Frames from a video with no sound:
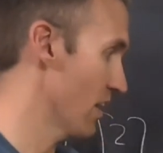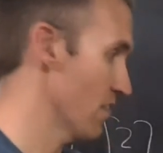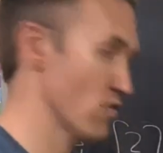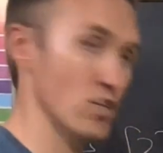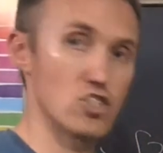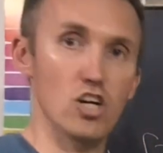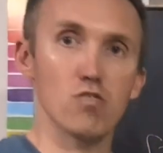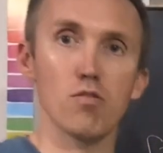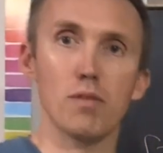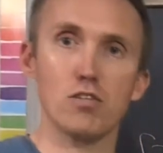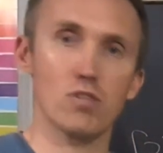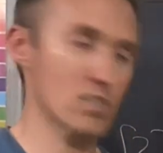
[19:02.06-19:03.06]
For a general
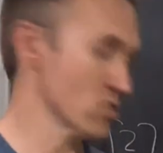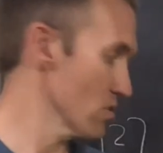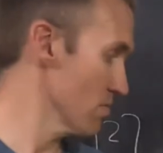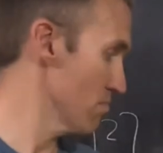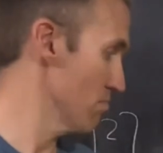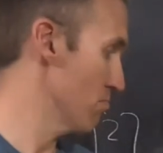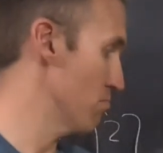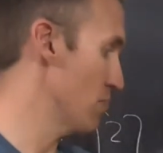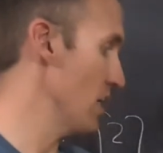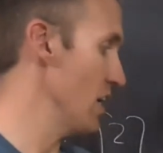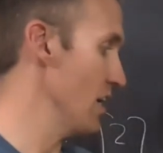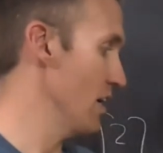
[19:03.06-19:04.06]
matrix
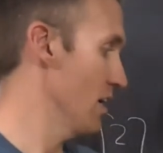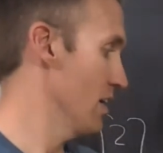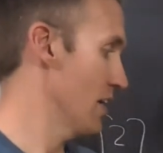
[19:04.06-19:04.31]
B,